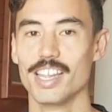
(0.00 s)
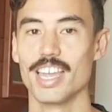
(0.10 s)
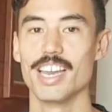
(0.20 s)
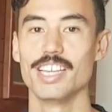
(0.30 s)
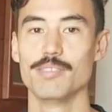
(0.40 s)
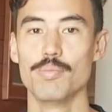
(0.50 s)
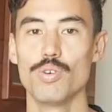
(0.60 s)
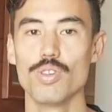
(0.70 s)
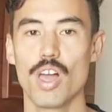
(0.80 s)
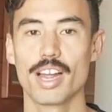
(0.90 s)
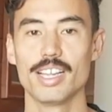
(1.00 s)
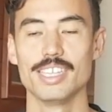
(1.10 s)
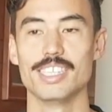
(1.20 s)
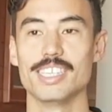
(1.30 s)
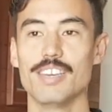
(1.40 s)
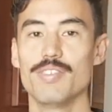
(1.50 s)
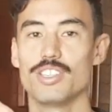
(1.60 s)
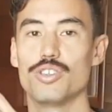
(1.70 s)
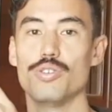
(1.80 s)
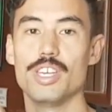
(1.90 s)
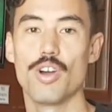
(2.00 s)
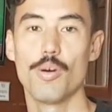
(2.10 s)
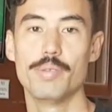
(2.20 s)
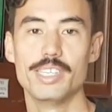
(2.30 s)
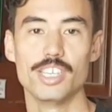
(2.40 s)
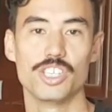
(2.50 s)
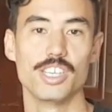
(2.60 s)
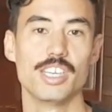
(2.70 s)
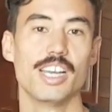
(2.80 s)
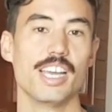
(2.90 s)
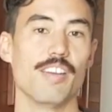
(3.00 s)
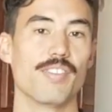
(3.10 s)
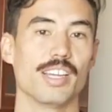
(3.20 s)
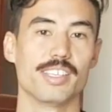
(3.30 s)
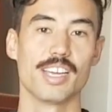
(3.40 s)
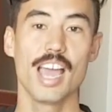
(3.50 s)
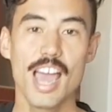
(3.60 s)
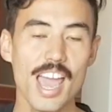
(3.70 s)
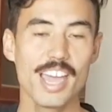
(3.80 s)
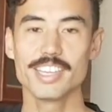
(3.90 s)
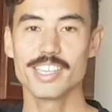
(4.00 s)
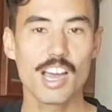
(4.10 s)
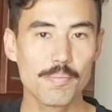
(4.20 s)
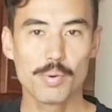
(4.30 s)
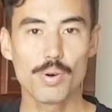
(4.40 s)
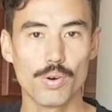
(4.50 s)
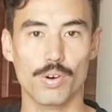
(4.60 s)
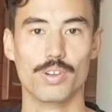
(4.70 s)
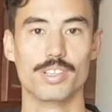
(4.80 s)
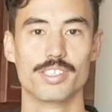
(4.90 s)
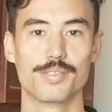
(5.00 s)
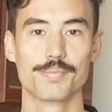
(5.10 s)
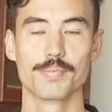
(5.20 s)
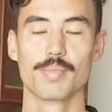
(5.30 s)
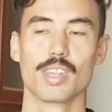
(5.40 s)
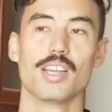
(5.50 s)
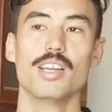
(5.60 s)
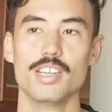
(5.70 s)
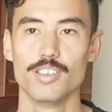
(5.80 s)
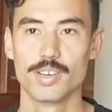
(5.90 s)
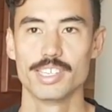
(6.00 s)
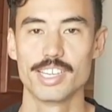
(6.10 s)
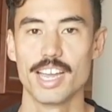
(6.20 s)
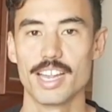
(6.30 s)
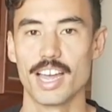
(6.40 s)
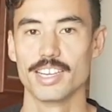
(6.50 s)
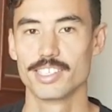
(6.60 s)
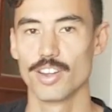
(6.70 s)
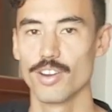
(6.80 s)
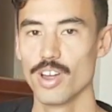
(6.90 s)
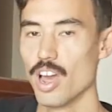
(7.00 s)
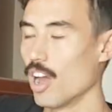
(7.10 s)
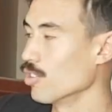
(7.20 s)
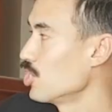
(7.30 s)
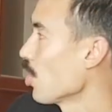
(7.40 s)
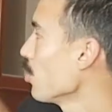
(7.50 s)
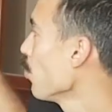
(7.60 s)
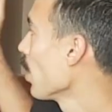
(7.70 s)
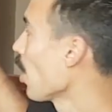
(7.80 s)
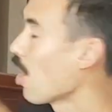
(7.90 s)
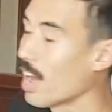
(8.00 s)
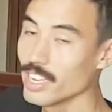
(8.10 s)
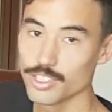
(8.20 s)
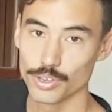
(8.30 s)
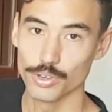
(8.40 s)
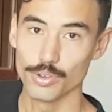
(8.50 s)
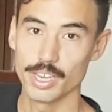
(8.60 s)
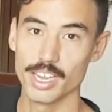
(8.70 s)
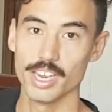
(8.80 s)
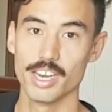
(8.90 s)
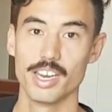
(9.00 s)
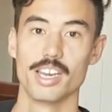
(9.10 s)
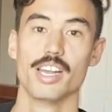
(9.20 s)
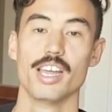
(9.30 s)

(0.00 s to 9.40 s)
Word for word: then he's more likely to give it to the opposition if they say, hey, it's our ball. You understand that? So I'll show you what I do in